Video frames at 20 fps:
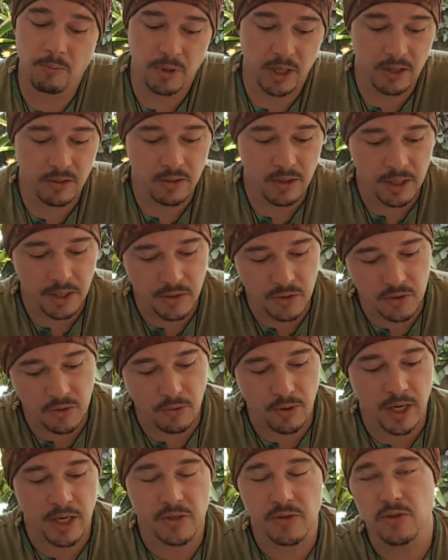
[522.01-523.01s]
In these
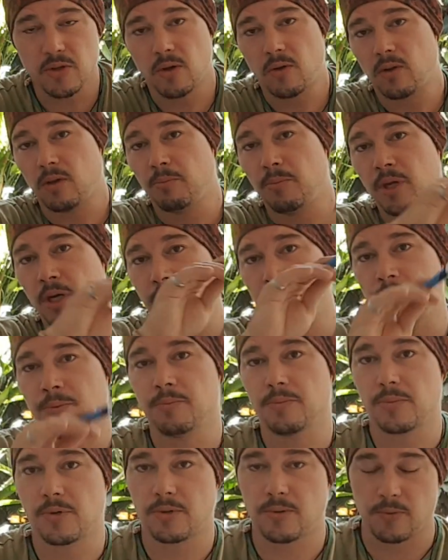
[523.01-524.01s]
grand solar
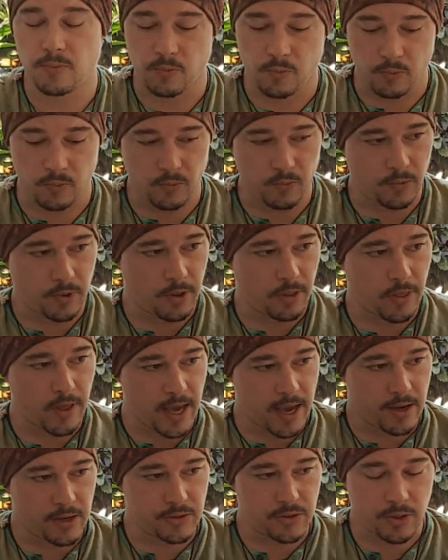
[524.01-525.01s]
minimums,
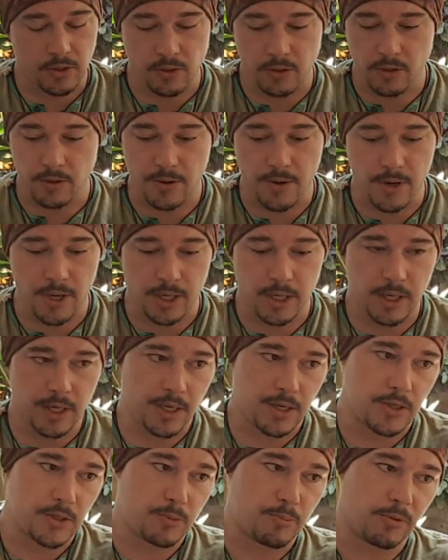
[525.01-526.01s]
1,030
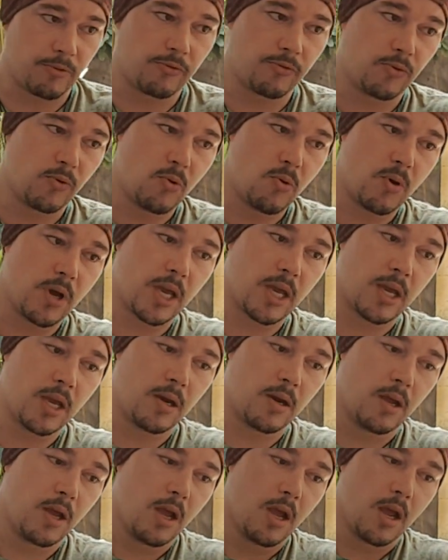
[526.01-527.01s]
years
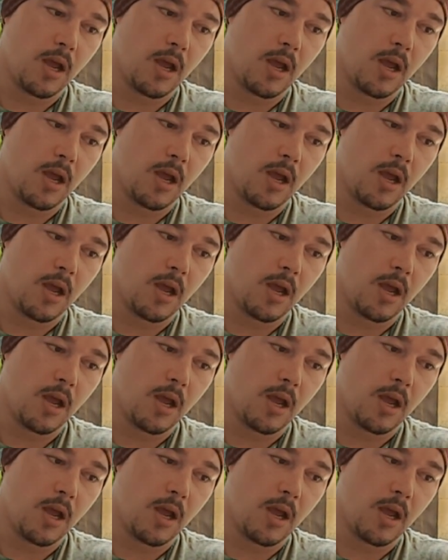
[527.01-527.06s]
beforehand,